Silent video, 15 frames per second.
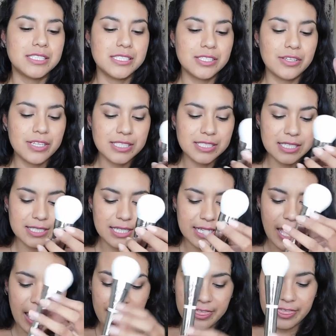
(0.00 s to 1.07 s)
So this is
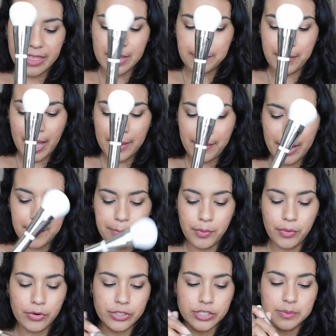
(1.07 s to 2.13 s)
again the Bye Bye
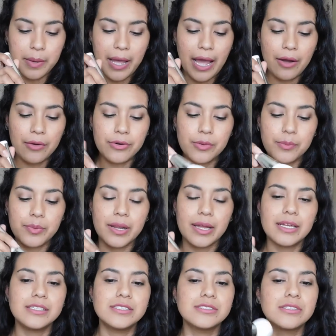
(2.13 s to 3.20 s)
Pores powder
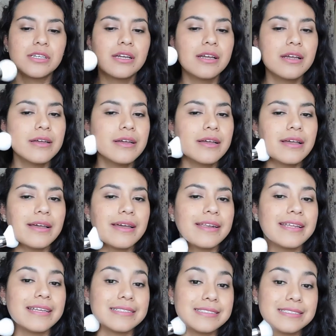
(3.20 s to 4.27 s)
brush, and
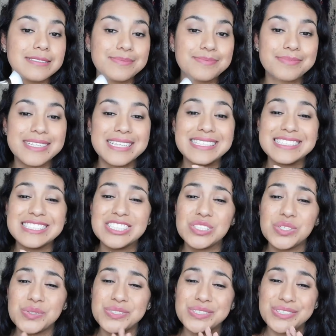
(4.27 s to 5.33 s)
it's
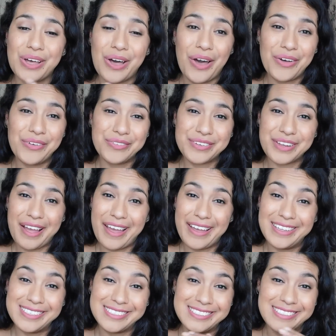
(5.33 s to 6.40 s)
so soft,
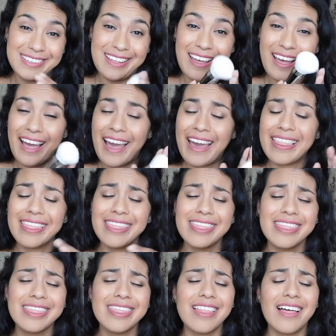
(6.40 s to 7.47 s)
guys. I
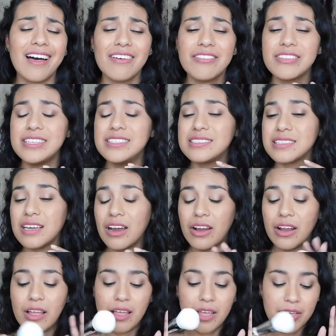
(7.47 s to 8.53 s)
love these.
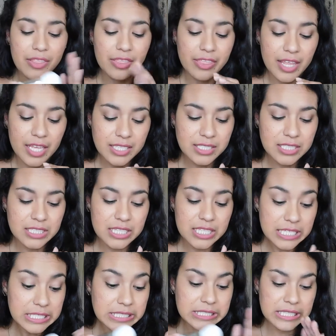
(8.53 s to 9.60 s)

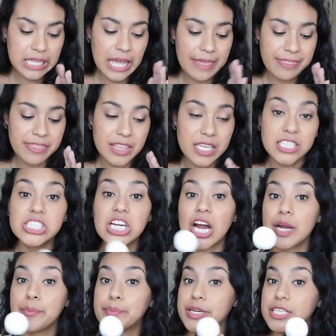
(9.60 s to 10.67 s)
These and the
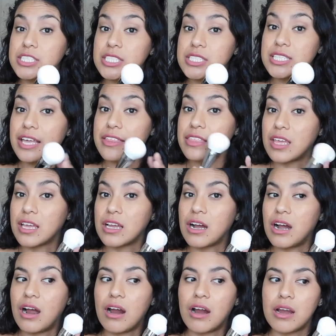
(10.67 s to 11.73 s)
Tarte brushes, I think,
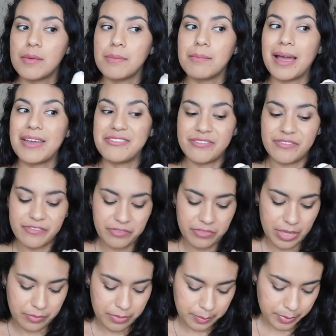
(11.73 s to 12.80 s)
are my
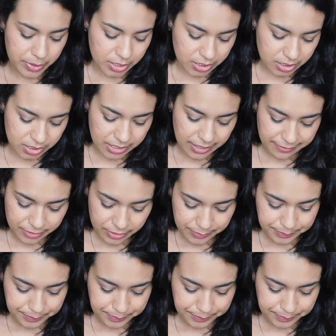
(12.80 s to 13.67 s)
favorite brushes ever.